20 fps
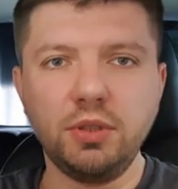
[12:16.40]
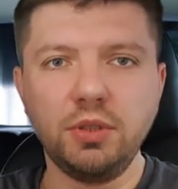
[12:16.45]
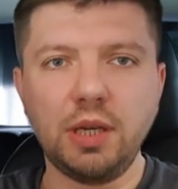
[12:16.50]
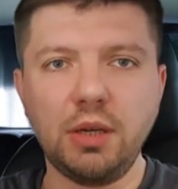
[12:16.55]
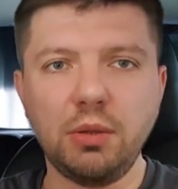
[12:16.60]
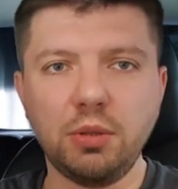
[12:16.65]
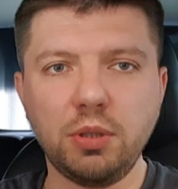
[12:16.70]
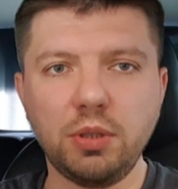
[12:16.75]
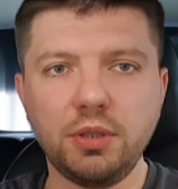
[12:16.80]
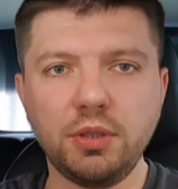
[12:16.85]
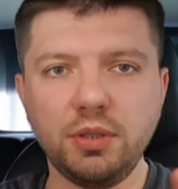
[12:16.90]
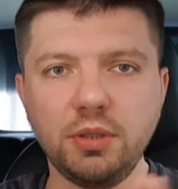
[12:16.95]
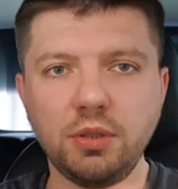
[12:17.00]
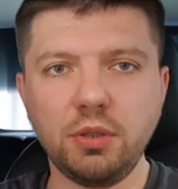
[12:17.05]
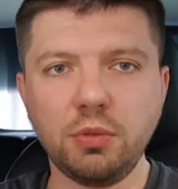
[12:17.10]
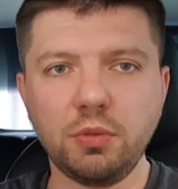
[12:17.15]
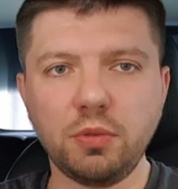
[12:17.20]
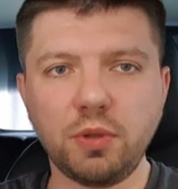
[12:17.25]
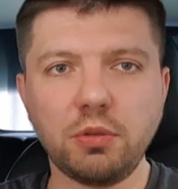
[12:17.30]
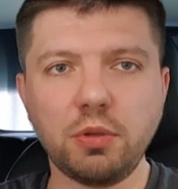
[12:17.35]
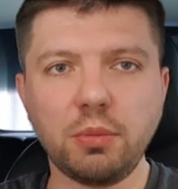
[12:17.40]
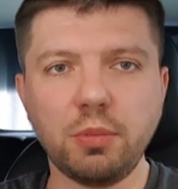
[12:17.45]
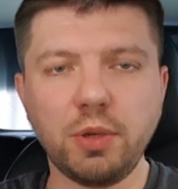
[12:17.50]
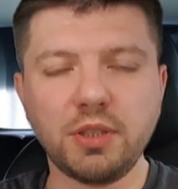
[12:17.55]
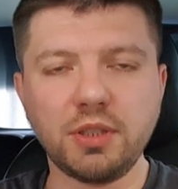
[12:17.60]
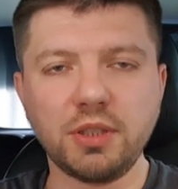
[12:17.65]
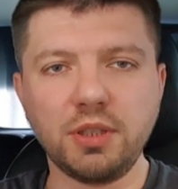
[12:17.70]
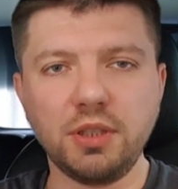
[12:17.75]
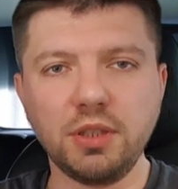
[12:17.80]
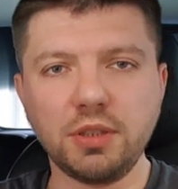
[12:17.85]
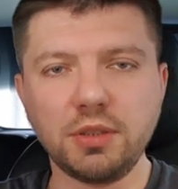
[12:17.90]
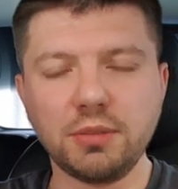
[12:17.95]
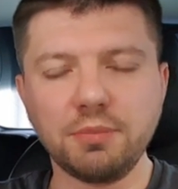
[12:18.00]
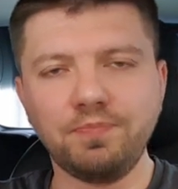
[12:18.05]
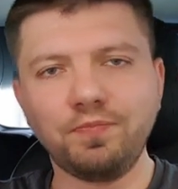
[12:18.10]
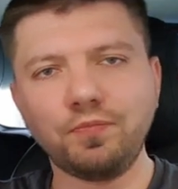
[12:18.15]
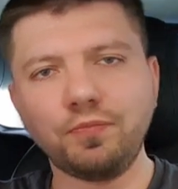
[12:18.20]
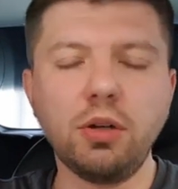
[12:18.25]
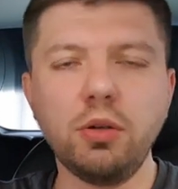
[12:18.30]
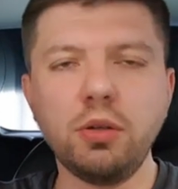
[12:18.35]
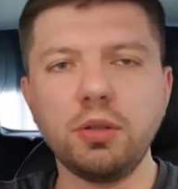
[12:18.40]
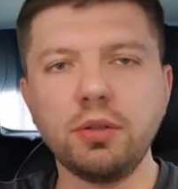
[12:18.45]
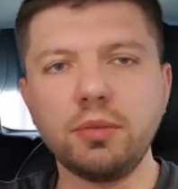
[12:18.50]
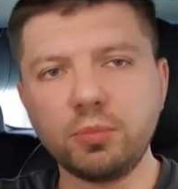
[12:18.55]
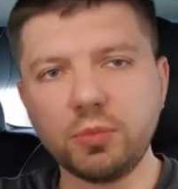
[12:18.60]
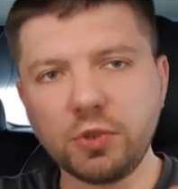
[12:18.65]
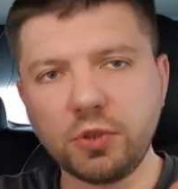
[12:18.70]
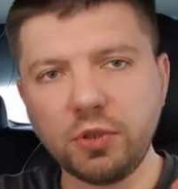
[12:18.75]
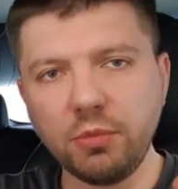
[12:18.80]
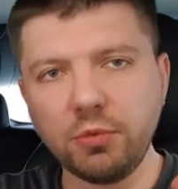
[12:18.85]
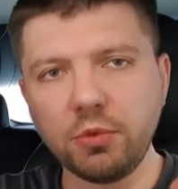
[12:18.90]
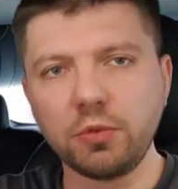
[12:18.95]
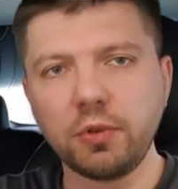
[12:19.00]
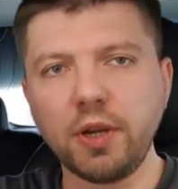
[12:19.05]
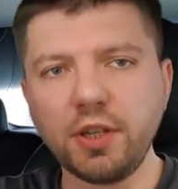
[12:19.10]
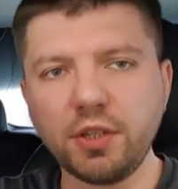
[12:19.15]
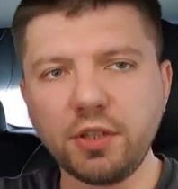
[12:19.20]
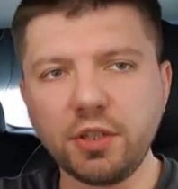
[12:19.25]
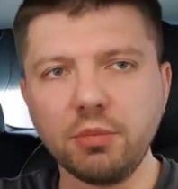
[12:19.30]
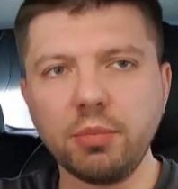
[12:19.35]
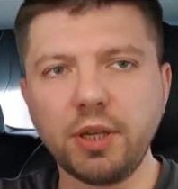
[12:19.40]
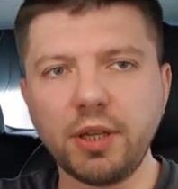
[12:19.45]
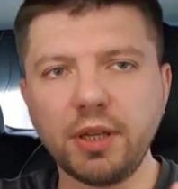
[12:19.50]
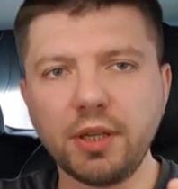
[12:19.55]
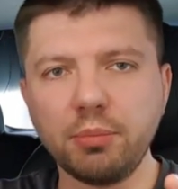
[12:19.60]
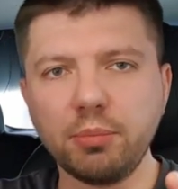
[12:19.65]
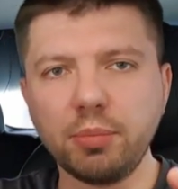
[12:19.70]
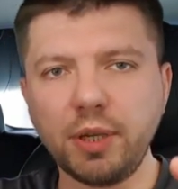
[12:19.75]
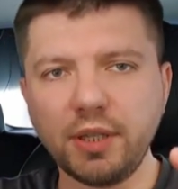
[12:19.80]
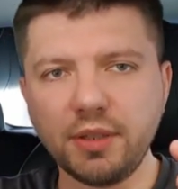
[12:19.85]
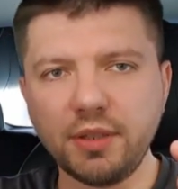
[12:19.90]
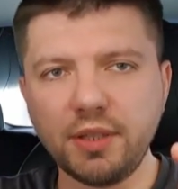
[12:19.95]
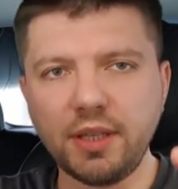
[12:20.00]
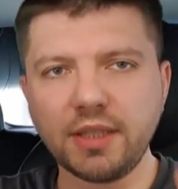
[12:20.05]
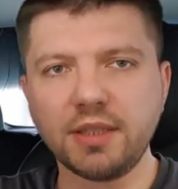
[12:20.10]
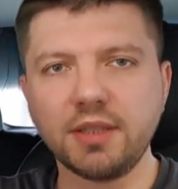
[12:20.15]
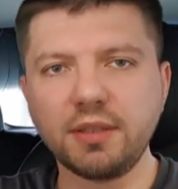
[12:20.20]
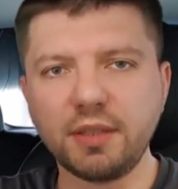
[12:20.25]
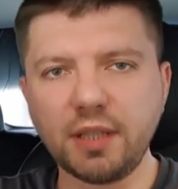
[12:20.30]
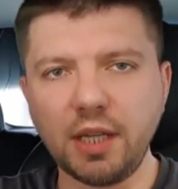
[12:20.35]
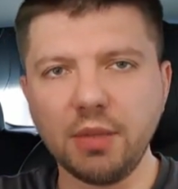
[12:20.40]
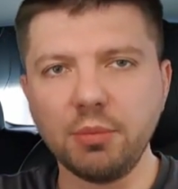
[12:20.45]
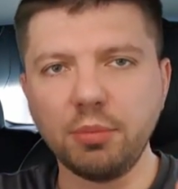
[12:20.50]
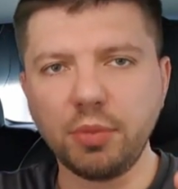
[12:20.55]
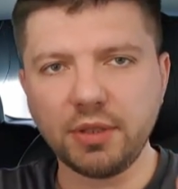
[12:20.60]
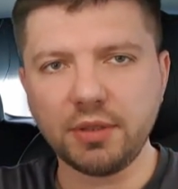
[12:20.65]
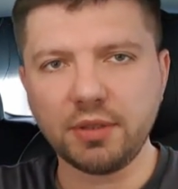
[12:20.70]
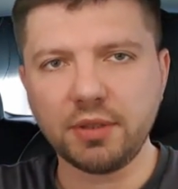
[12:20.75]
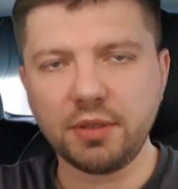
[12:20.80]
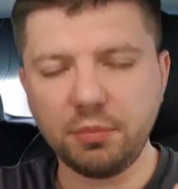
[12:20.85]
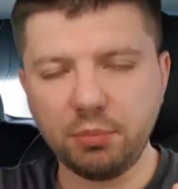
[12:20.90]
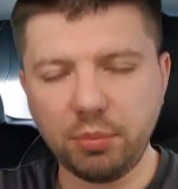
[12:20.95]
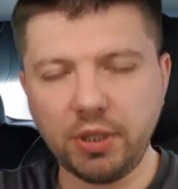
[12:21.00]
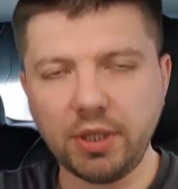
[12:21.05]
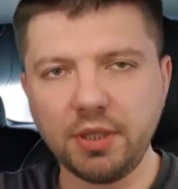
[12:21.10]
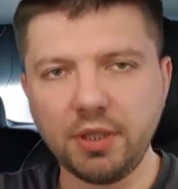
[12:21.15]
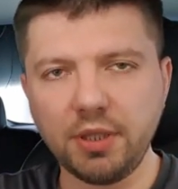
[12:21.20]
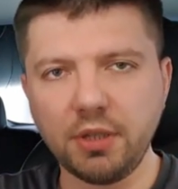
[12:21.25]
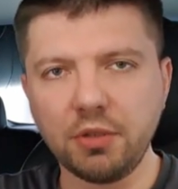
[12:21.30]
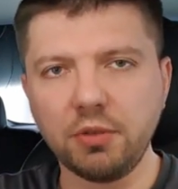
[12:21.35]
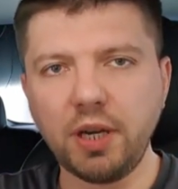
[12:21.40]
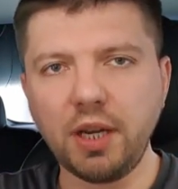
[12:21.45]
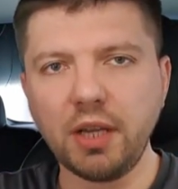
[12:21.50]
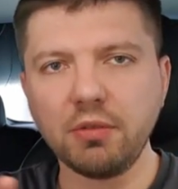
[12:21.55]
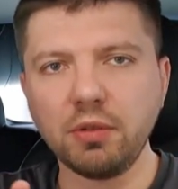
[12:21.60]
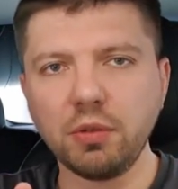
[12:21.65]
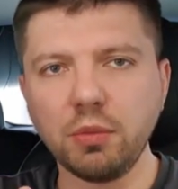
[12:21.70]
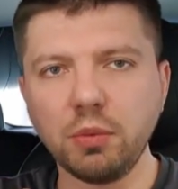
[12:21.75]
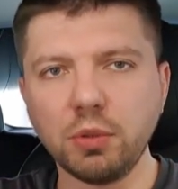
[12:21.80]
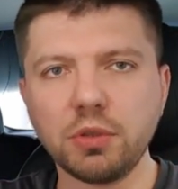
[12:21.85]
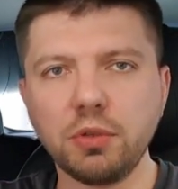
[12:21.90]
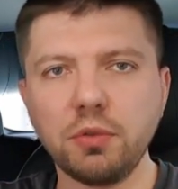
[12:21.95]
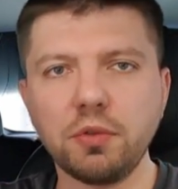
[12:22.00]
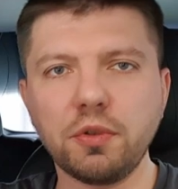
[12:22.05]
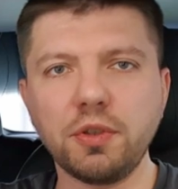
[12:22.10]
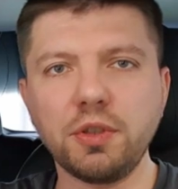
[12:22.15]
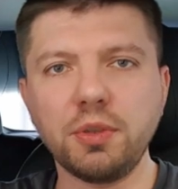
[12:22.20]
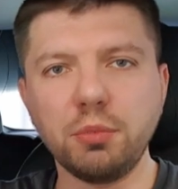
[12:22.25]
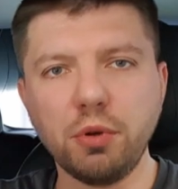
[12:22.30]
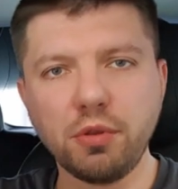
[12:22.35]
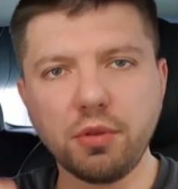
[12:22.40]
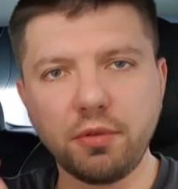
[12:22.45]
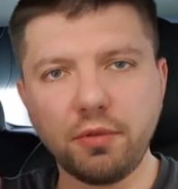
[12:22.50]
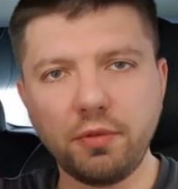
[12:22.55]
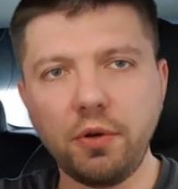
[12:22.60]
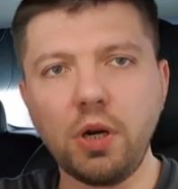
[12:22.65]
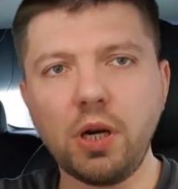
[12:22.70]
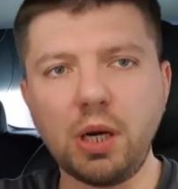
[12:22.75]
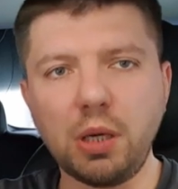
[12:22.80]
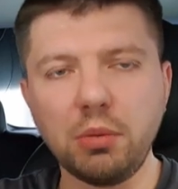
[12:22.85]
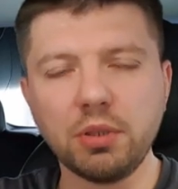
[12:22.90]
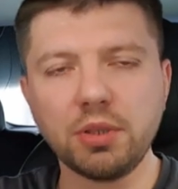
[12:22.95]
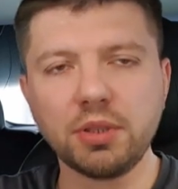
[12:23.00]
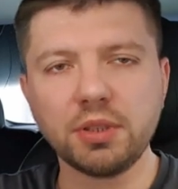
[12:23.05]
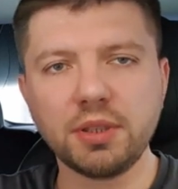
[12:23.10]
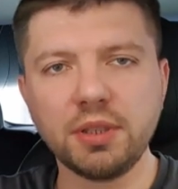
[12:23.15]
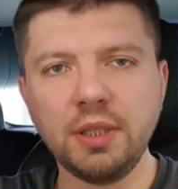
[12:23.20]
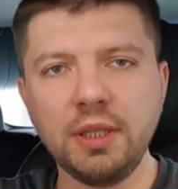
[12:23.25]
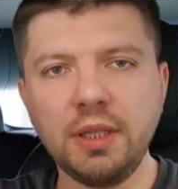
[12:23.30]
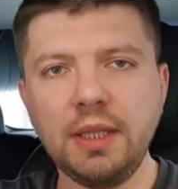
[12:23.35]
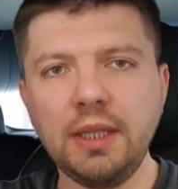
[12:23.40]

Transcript: our basic needs. Now, trip duration by that time, but by the arrival, was already more than 4 hours.